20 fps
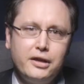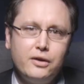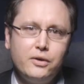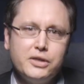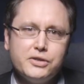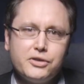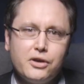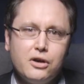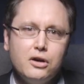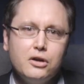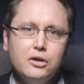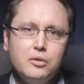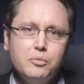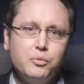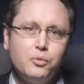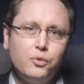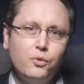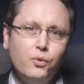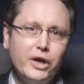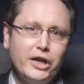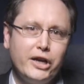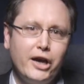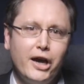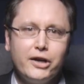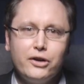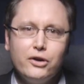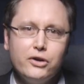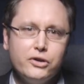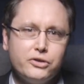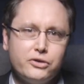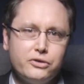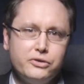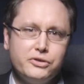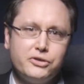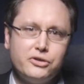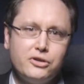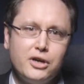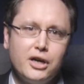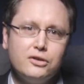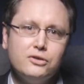there is hope when I go through
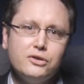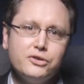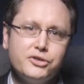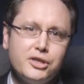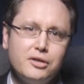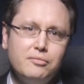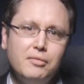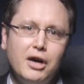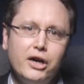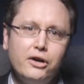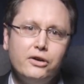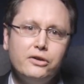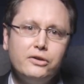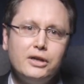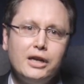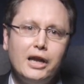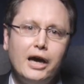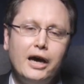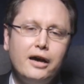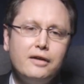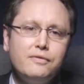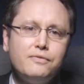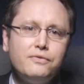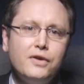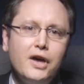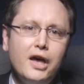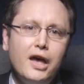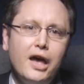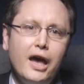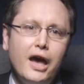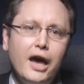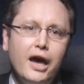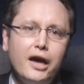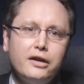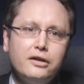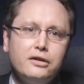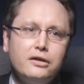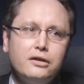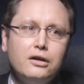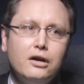struggles in my own life,
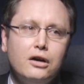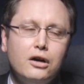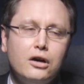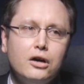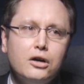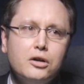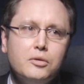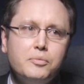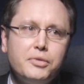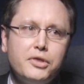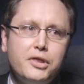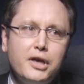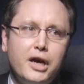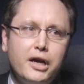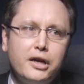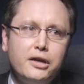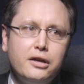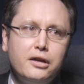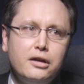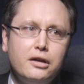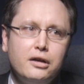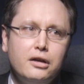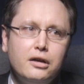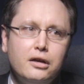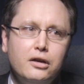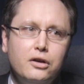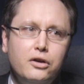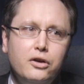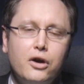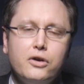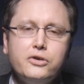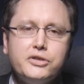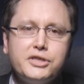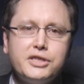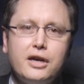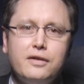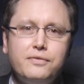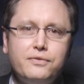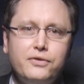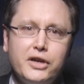and hope that no
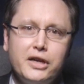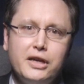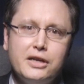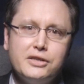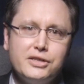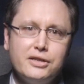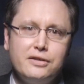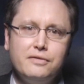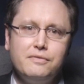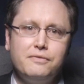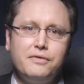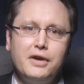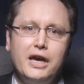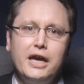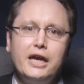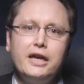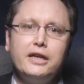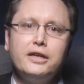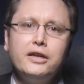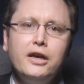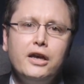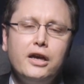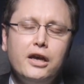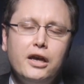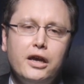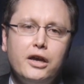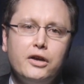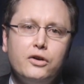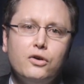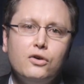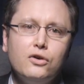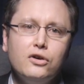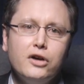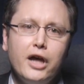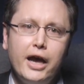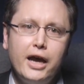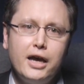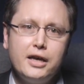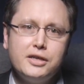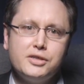suffering is in vain. It all
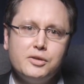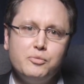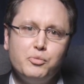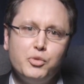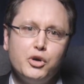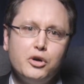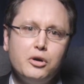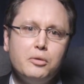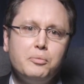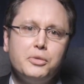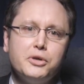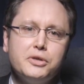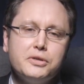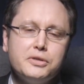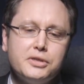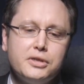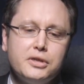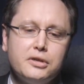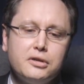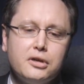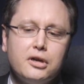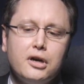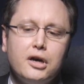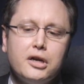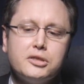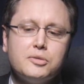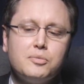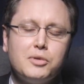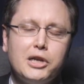has a purpose in God's